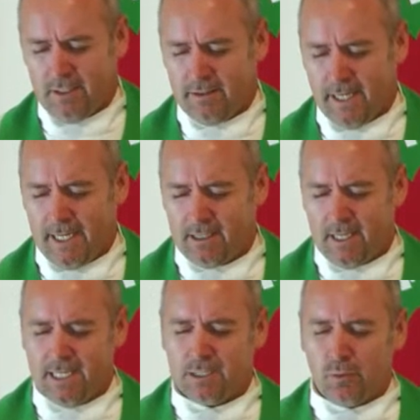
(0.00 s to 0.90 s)
that
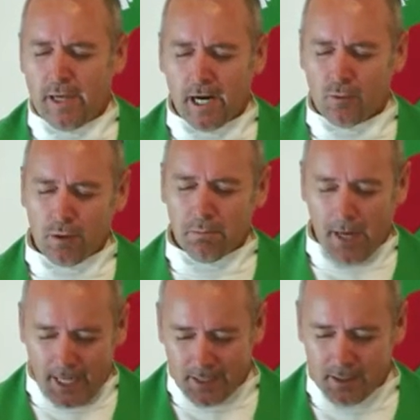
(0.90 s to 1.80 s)
as we are
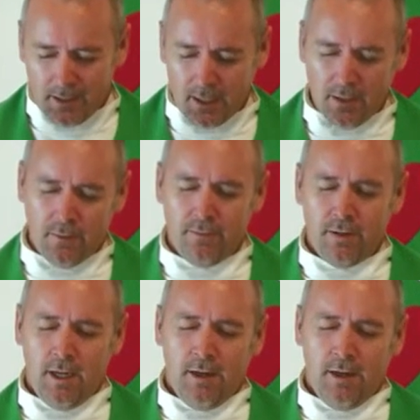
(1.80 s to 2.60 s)
reminded of